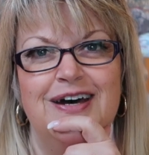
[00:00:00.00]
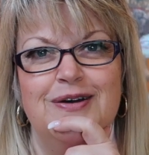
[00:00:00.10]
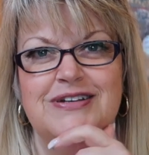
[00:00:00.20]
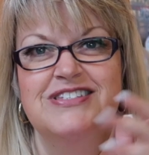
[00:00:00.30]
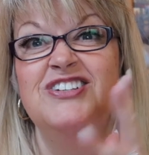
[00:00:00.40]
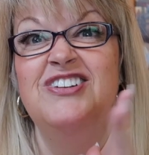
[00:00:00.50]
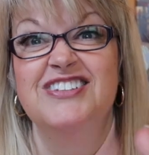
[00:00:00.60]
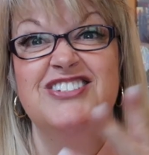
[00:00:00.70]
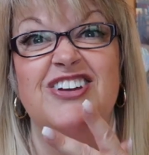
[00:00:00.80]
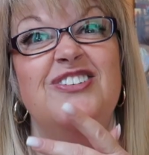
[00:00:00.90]
because I do
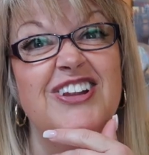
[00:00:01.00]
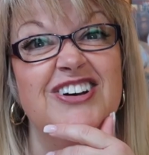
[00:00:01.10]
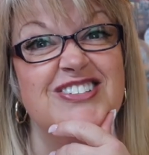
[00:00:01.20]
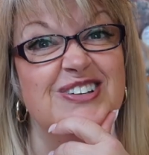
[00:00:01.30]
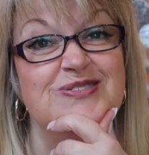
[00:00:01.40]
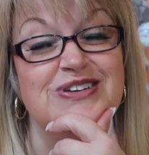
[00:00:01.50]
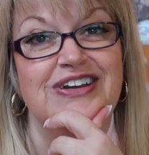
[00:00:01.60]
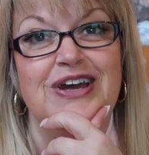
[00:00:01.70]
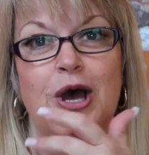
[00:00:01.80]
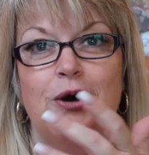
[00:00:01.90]
like to show you a lot, don't
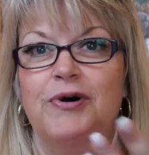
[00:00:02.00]
I?